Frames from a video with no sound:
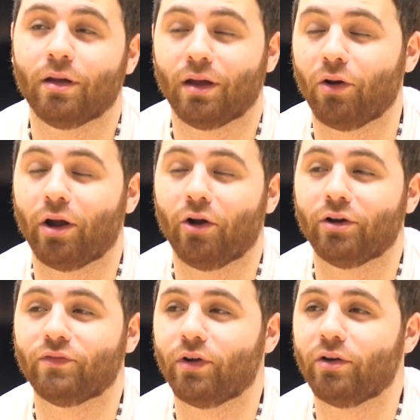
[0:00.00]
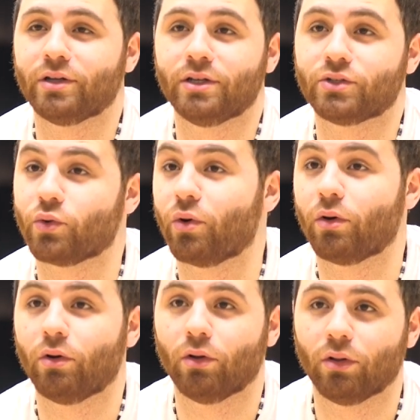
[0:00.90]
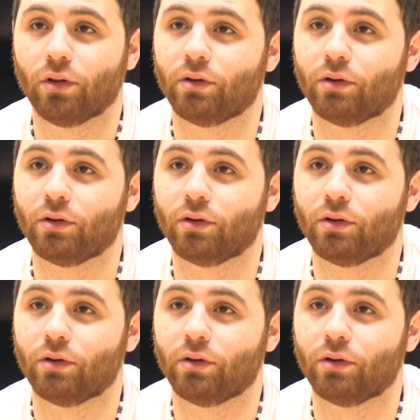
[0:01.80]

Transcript: I know I heard it's very historical.